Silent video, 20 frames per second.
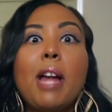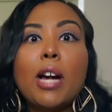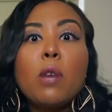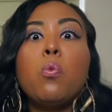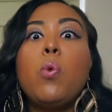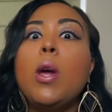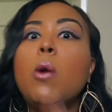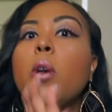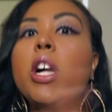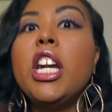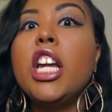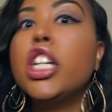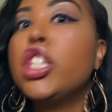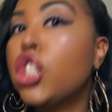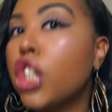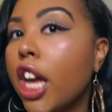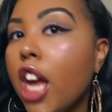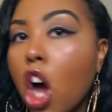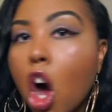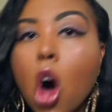Like, we were
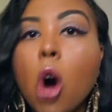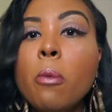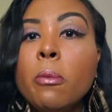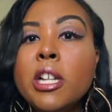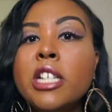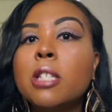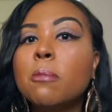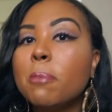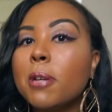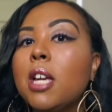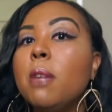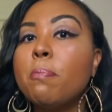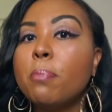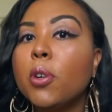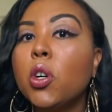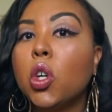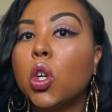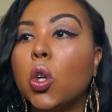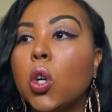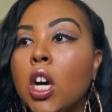legit homeless
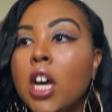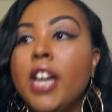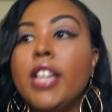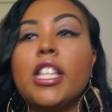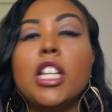people.